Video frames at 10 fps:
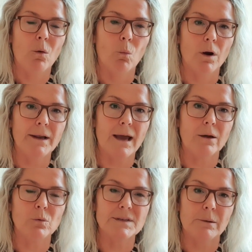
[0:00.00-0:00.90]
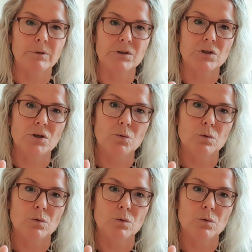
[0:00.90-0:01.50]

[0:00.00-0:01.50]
what I was able to do